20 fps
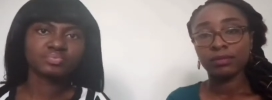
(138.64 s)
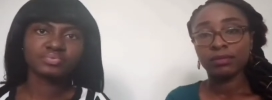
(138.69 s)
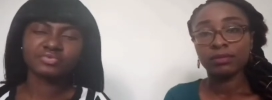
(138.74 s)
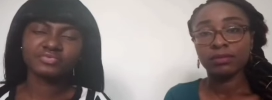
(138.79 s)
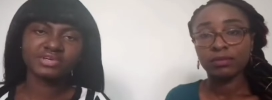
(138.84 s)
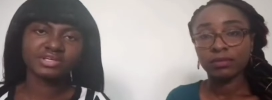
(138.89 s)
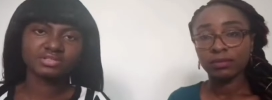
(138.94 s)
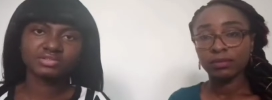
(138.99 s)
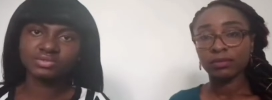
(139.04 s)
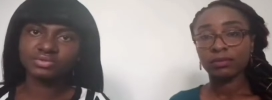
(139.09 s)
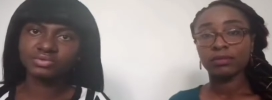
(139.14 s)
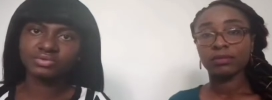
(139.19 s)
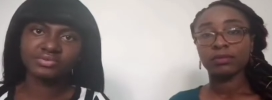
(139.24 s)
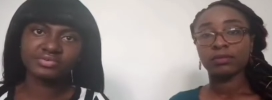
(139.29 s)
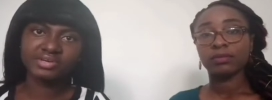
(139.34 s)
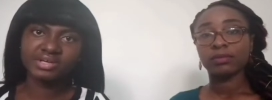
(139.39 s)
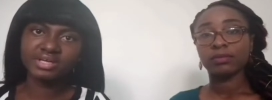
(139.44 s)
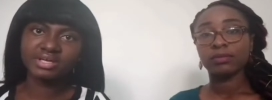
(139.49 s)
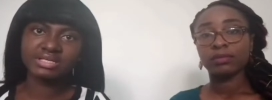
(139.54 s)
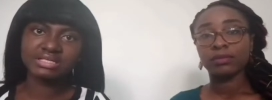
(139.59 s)
Speaker 1: prevent
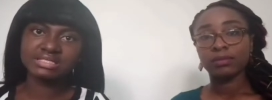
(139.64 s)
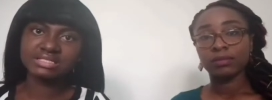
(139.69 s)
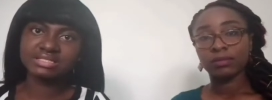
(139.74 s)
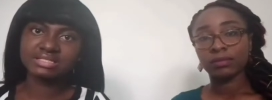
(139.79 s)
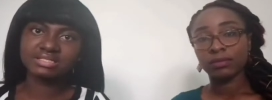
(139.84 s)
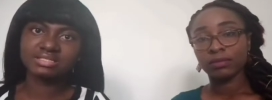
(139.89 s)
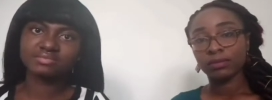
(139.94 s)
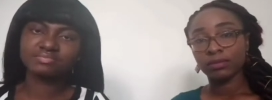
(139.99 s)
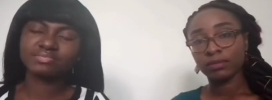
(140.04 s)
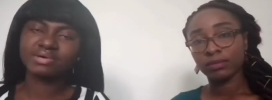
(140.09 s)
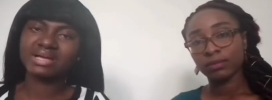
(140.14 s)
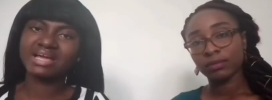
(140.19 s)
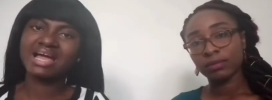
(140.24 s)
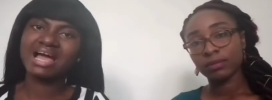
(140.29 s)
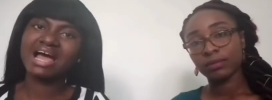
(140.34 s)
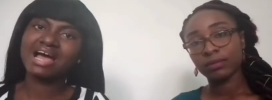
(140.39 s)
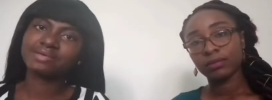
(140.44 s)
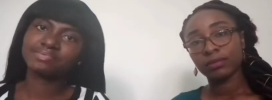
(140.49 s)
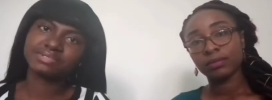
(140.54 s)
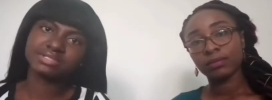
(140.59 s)
gonorrhea is by
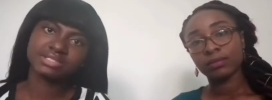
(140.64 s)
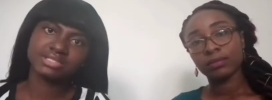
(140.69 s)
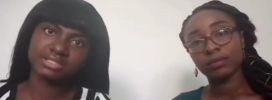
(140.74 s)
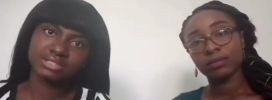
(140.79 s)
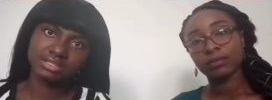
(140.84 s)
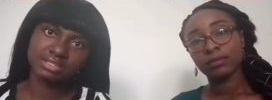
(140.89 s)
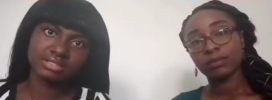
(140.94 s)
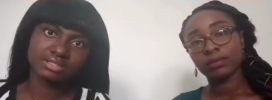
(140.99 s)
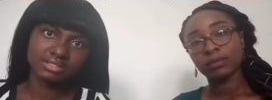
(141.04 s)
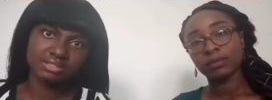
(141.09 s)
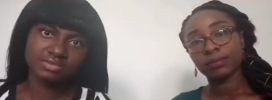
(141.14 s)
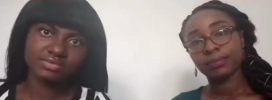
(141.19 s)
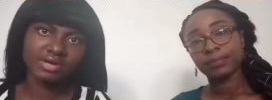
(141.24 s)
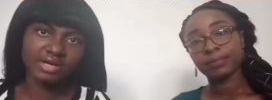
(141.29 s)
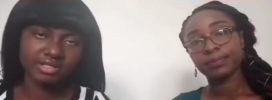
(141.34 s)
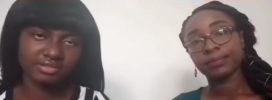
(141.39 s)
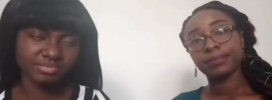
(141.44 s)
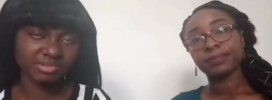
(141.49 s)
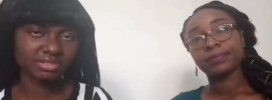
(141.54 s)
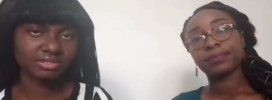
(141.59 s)
abstinence,
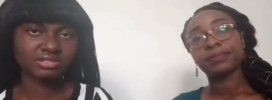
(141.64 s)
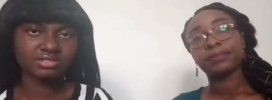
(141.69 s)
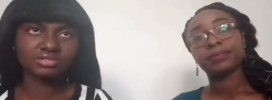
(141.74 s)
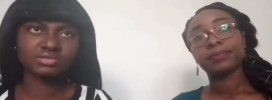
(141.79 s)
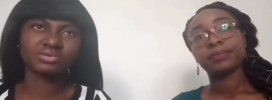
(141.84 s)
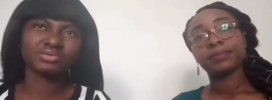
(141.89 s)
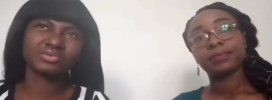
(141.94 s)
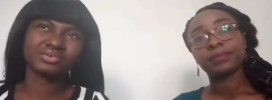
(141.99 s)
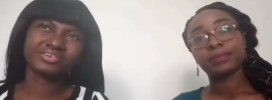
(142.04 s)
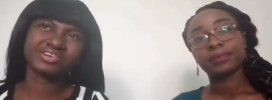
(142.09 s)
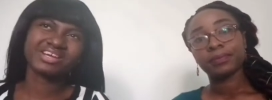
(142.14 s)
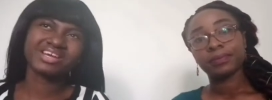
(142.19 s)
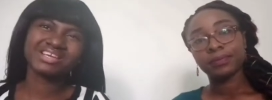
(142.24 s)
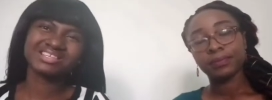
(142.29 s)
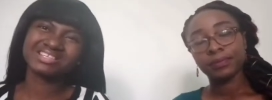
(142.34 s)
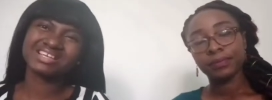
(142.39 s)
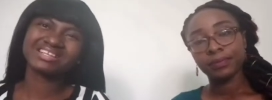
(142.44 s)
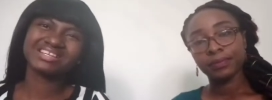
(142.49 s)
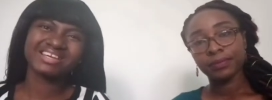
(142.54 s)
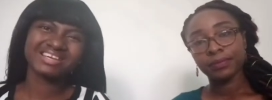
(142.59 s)
right? Because gonorrhea is
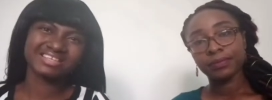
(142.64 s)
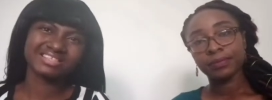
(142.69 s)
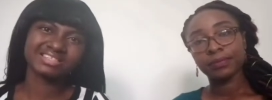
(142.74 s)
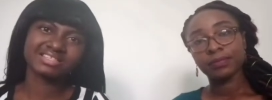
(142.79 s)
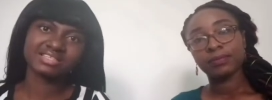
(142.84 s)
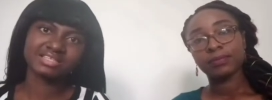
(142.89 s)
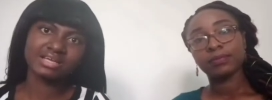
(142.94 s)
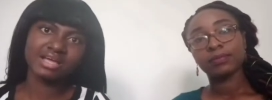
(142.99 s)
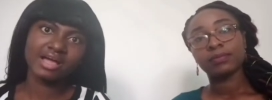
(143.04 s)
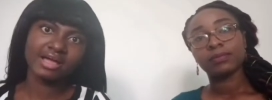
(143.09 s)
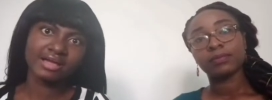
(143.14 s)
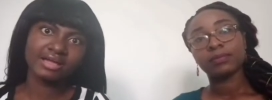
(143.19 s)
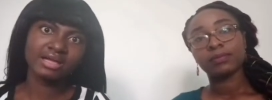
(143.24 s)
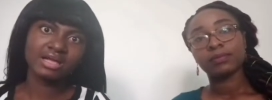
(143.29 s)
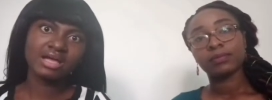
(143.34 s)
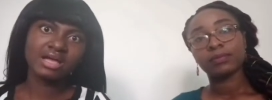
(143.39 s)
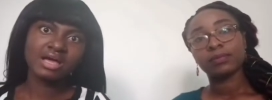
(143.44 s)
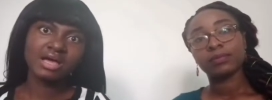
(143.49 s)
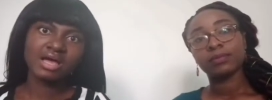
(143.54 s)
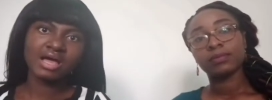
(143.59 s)
an STI
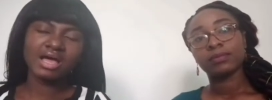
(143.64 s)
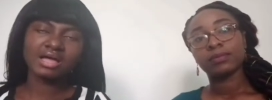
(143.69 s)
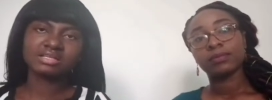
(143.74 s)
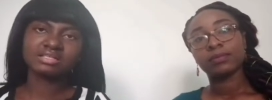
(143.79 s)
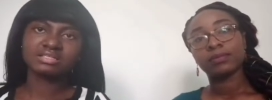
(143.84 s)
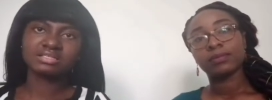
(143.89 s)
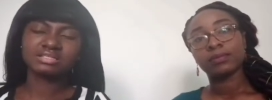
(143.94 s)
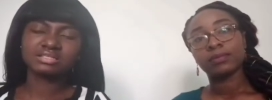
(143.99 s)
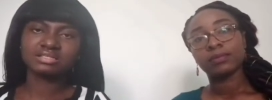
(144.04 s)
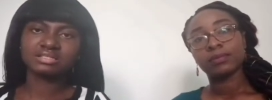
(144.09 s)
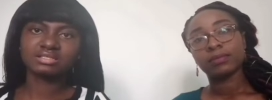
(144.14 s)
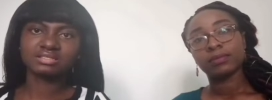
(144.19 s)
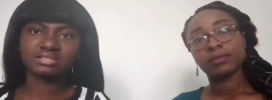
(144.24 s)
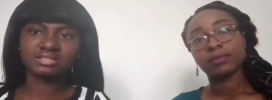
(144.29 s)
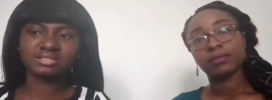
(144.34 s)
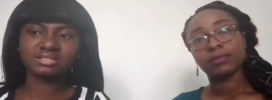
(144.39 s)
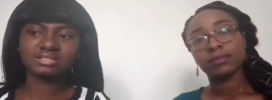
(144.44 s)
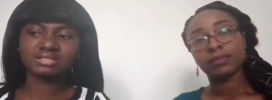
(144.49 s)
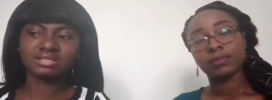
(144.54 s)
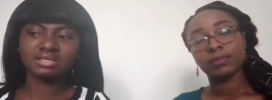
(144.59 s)
and it's, the,
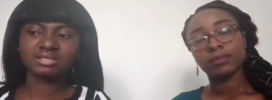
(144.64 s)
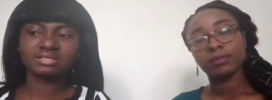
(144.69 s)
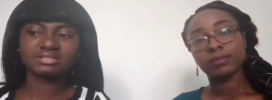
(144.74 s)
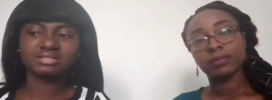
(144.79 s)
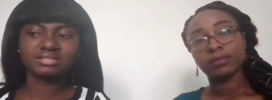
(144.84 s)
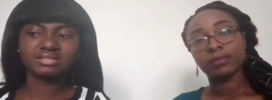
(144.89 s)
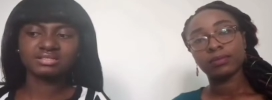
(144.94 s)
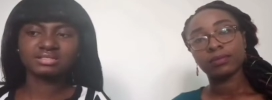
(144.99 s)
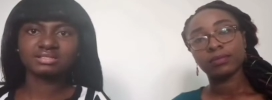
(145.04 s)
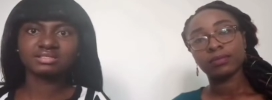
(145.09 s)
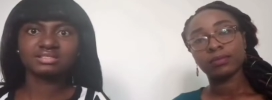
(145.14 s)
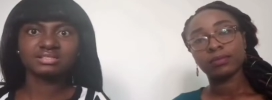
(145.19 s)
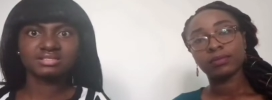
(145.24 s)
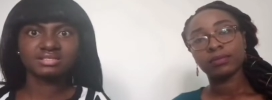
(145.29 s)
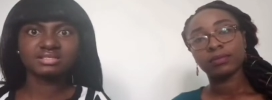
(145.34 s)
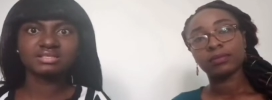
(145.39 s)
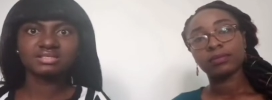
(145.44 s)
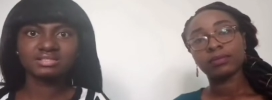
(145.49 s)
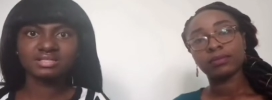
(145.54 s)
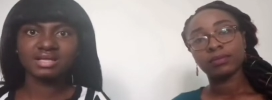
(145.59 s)
it's a
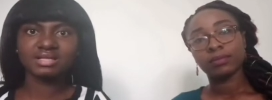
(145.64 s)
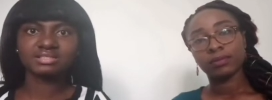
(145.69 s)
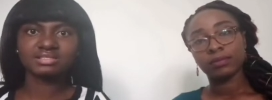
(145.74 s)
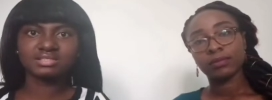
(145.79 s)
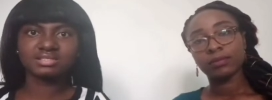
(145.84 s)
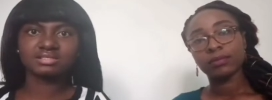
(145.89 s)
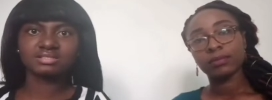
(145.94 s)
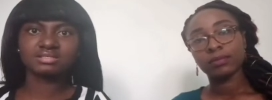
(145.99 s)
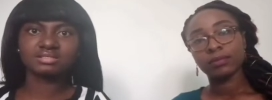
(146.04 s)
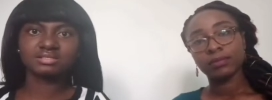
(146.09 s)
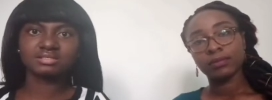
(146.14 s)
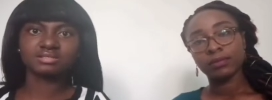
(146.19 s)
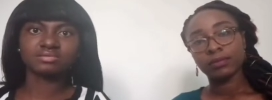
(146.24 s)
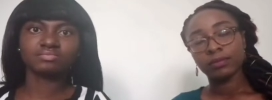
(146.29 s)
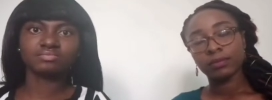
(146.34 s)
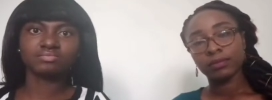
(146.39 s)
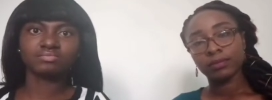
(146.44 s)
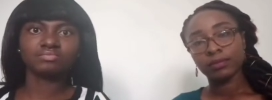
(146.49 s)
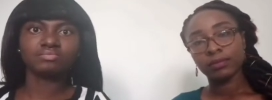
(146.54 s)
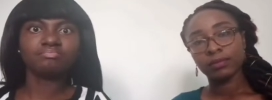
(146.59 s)
disease that is
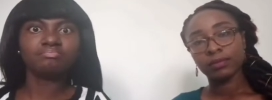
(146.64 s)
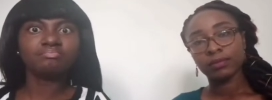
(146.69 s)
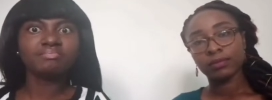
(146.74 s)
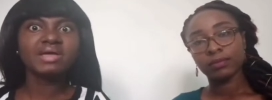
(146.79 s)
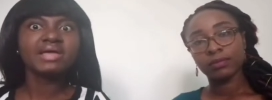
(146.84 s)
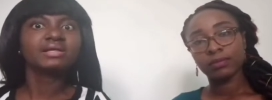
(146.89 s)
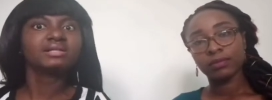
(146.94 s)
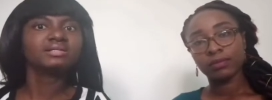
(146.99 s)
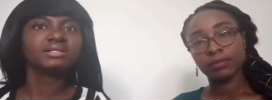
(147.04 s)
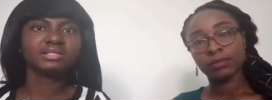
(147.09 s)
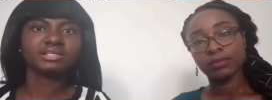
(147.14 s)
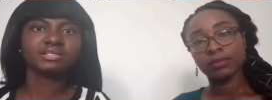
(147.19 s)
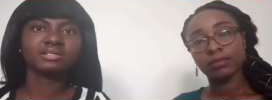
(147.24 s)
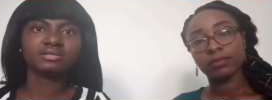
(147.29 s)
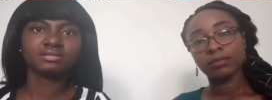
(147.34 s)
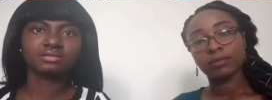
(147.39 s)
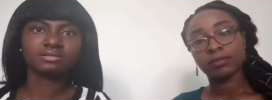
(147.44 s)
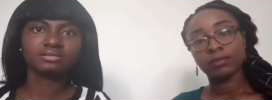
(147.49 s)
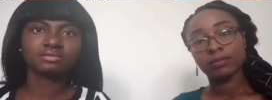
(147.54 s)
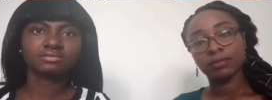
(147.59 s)
mainly